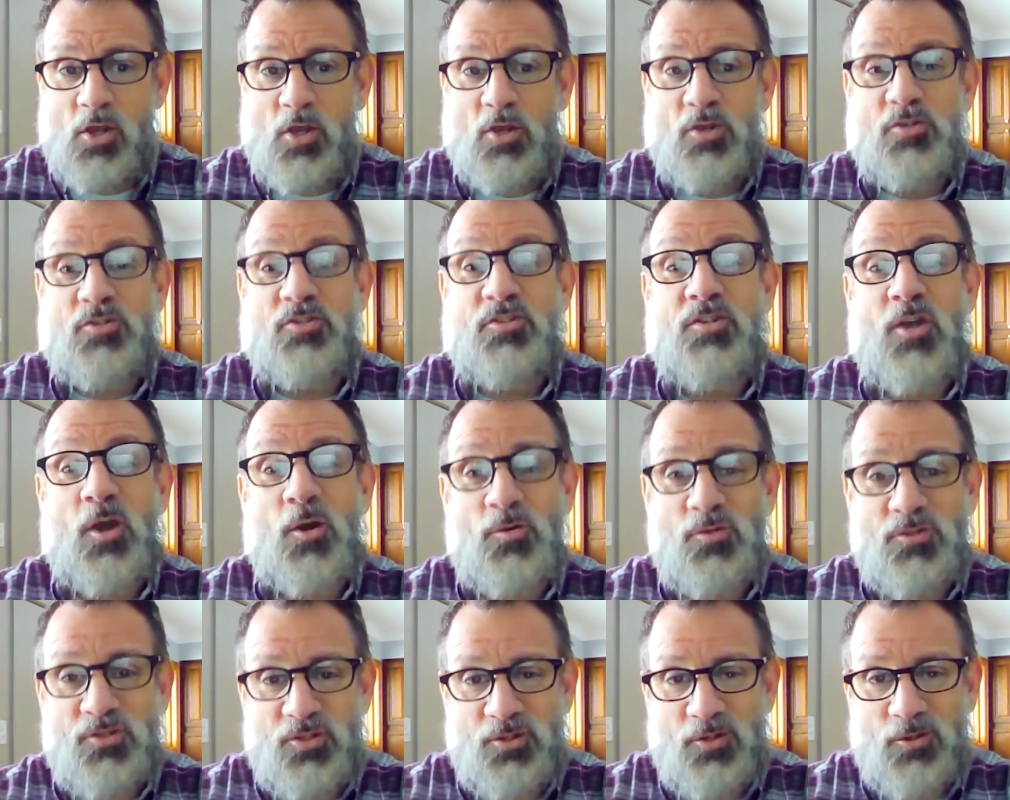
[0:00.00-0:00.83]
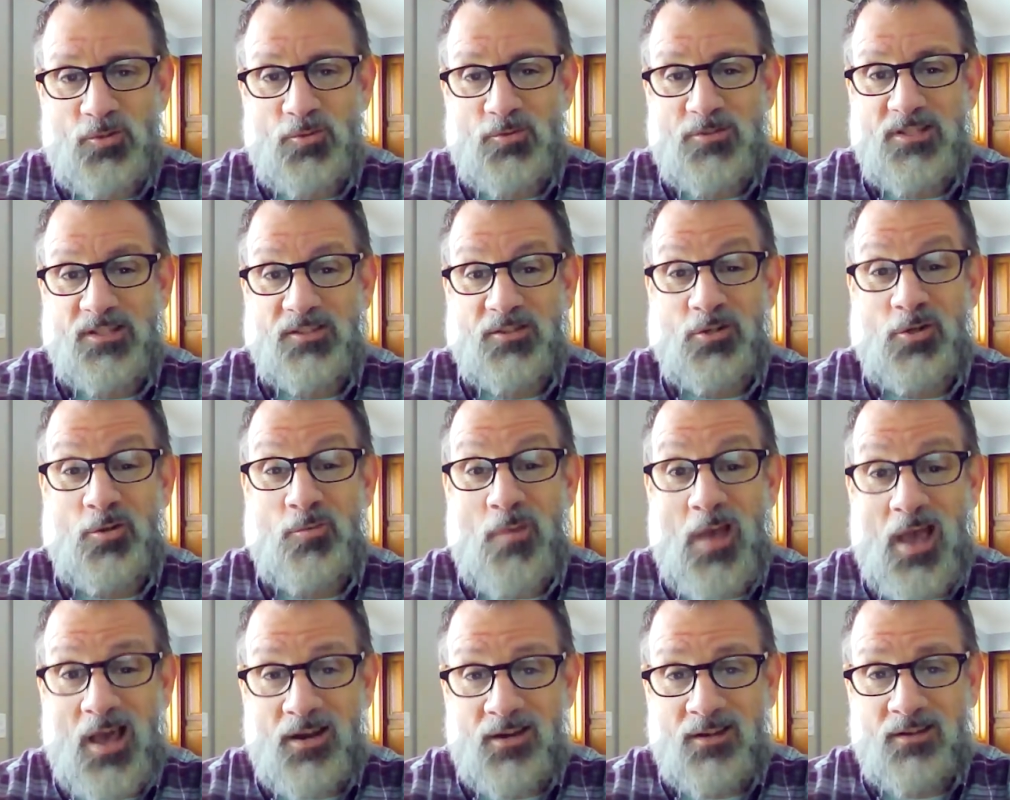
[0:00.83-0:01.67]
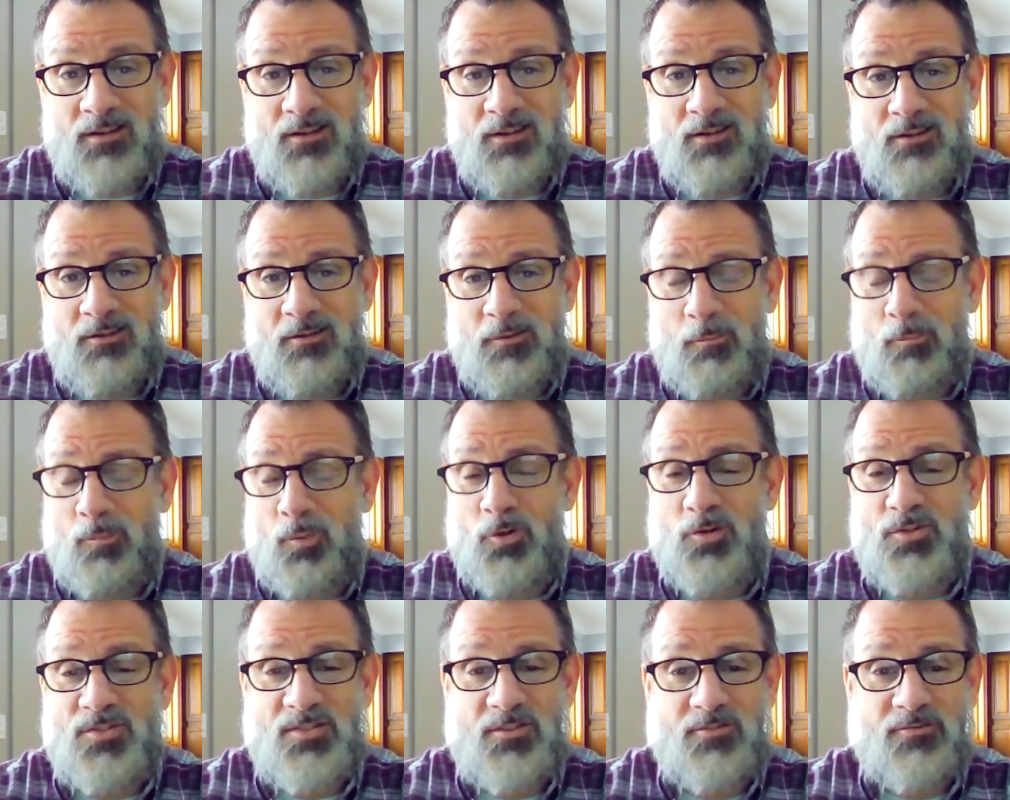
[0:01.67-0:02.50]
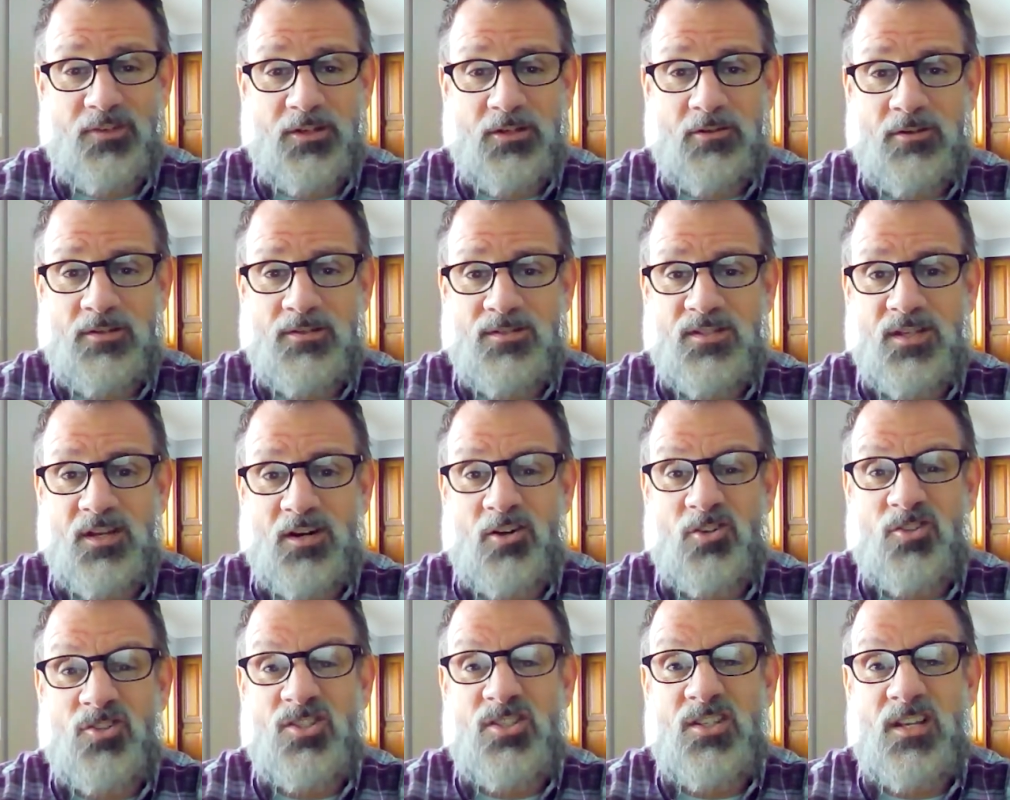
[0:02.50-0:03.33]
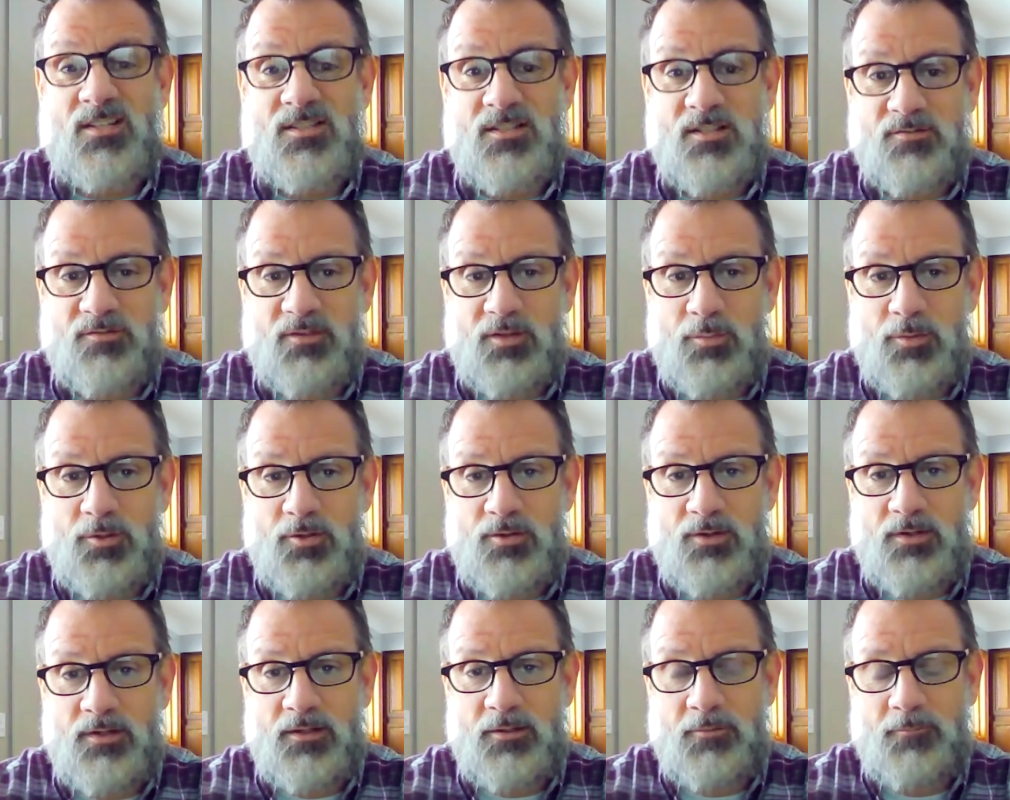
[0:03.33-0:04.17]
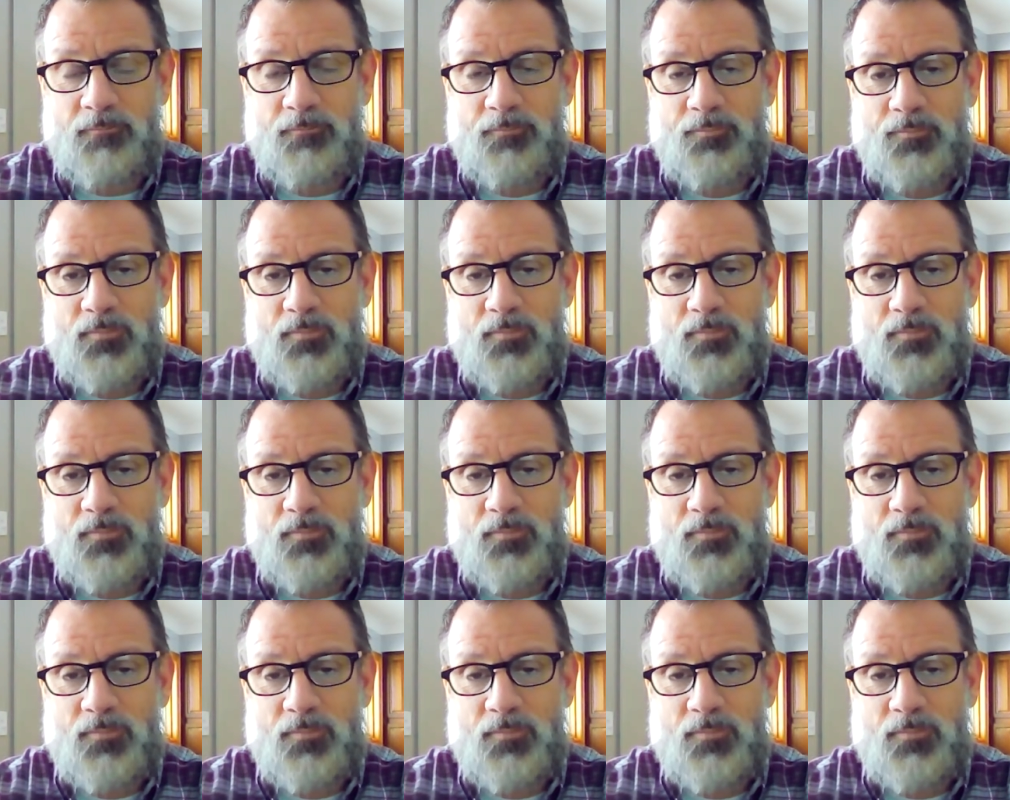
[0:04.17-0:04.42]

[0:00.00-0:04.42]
so too did humanity, perseverance, and our sense of community.